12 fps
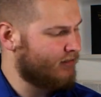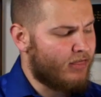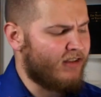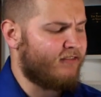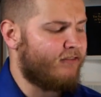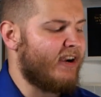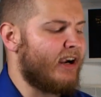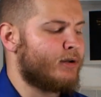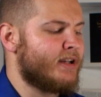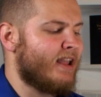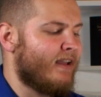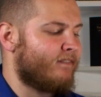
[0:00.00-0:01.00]
The
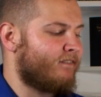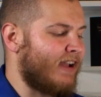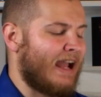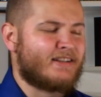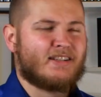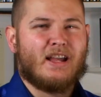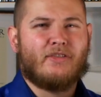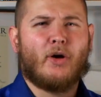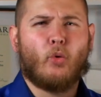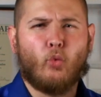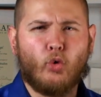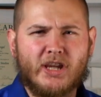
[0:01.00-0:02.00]
very fact that
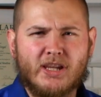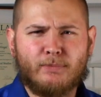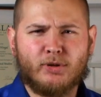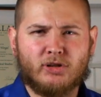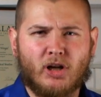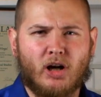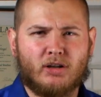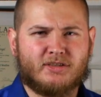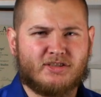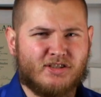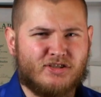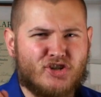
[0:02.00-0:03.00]
we belong
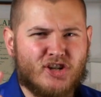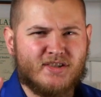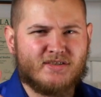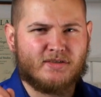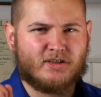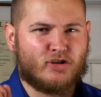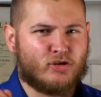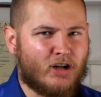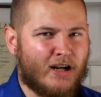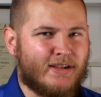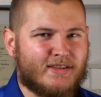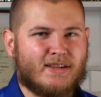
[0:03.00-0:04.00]
to Jesus
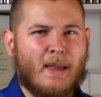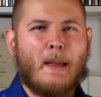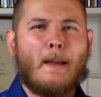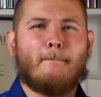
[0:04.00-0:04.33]
Christ